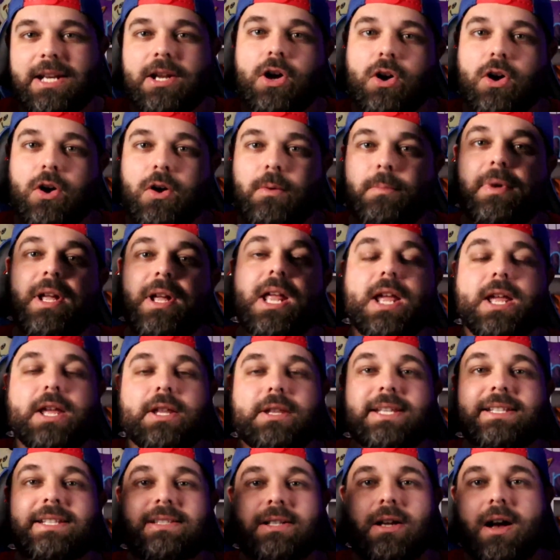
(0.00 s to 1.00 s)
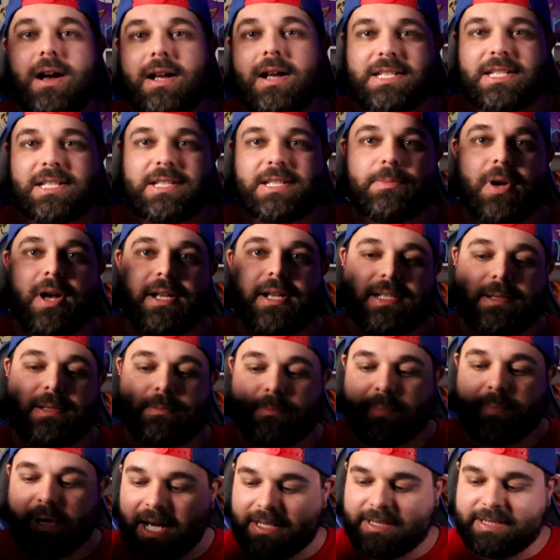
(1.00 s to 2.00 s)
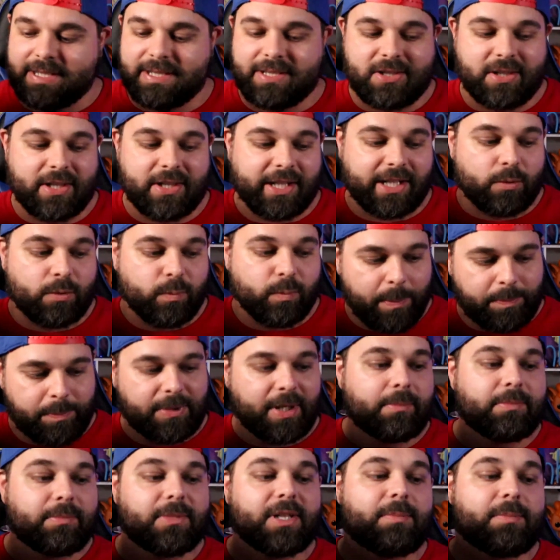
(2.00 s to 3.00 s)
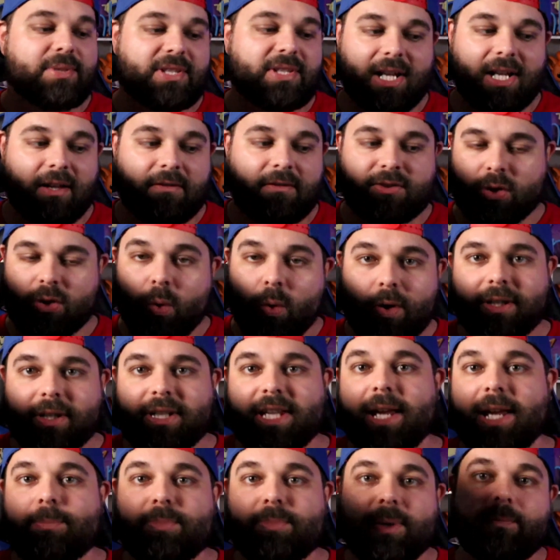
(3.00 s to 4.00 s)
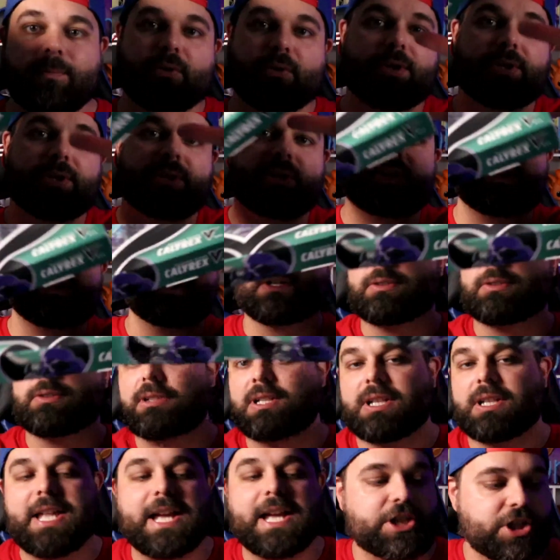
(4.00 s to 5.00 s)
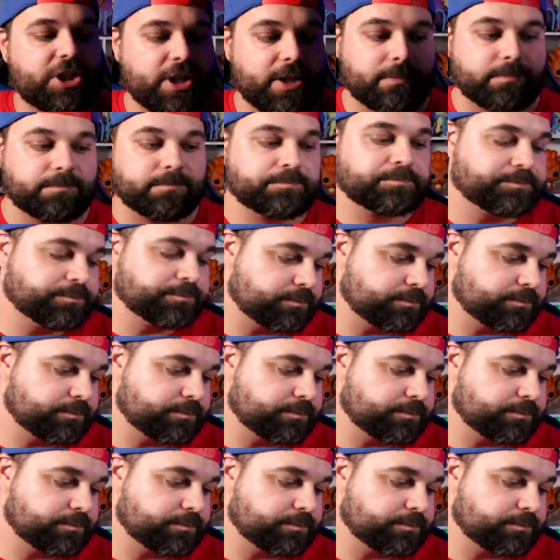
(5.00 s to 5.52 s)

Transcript: home these awesome, awesome boxes so they can rip them themselves or keep them for their sealed collection.